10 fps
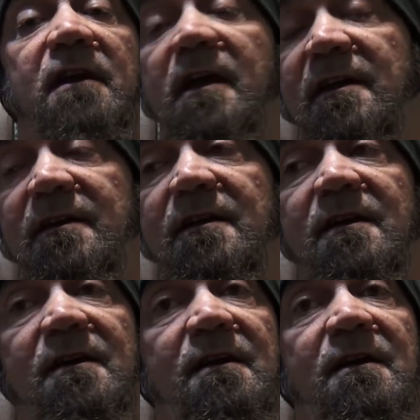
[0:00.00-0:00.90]

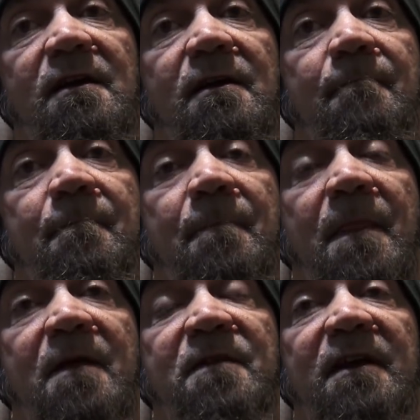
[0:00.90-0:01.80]

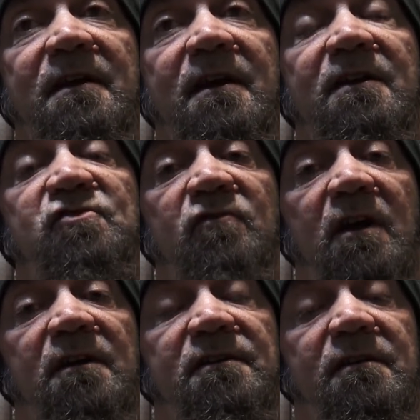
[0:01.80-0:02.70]
then again, it's
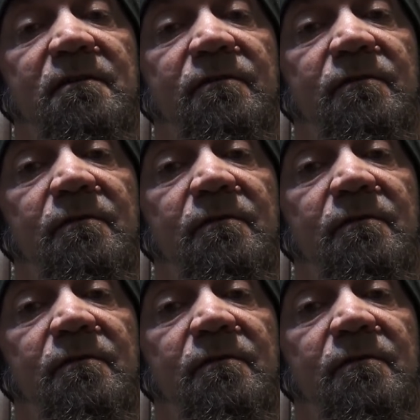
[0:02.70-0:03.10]
relative.